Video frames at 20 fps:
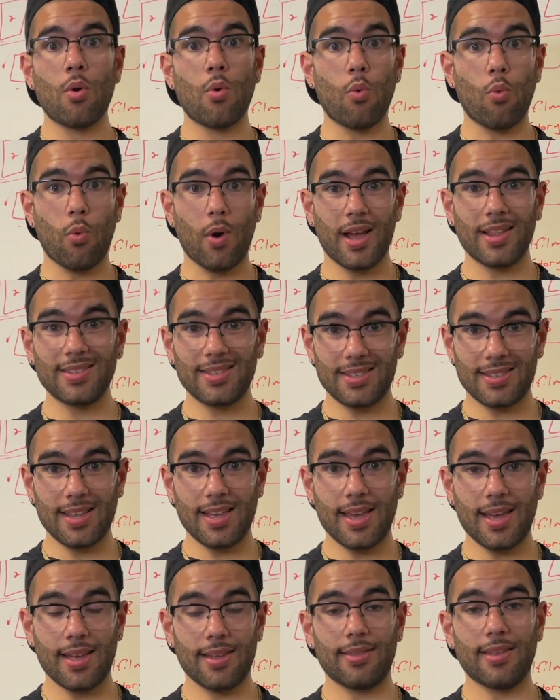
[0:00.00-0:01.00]

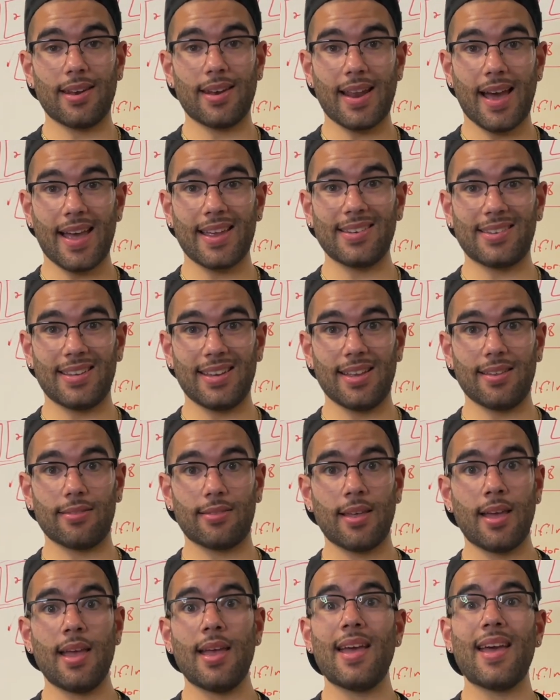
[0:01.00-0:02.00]
Wednesday, the 19th
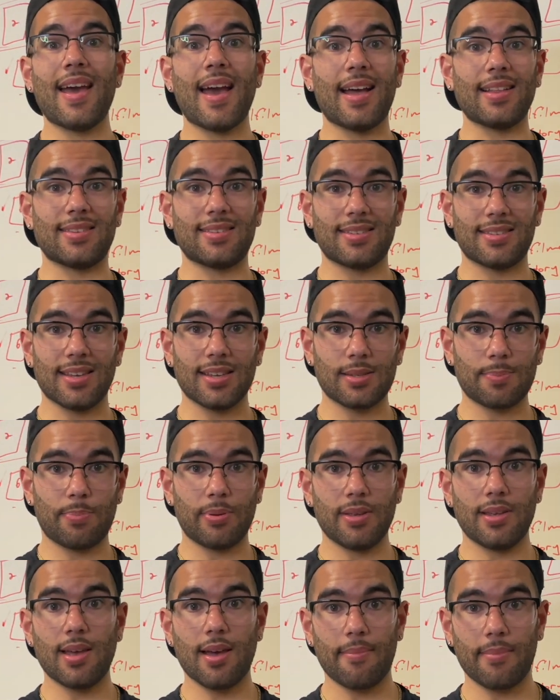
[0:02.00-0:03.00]
at 6
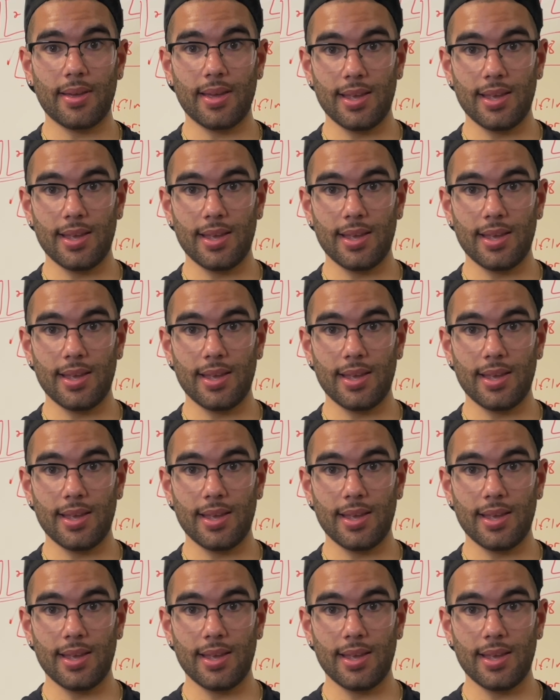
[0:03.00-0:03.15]
p.m.